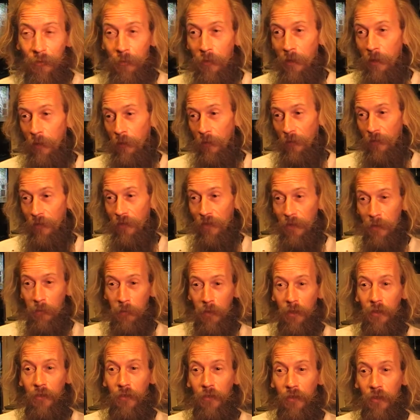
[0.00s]
maybe a
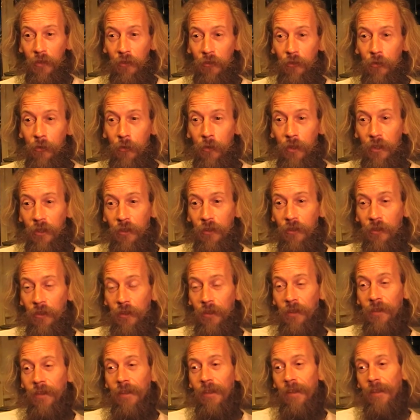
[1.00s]
similar
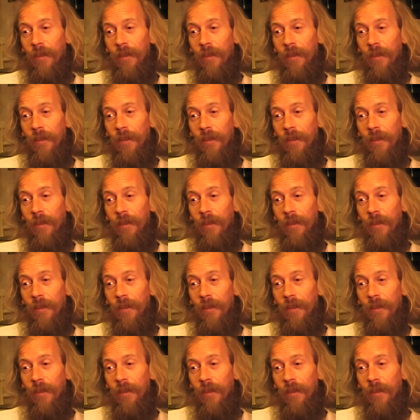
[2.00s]
situation,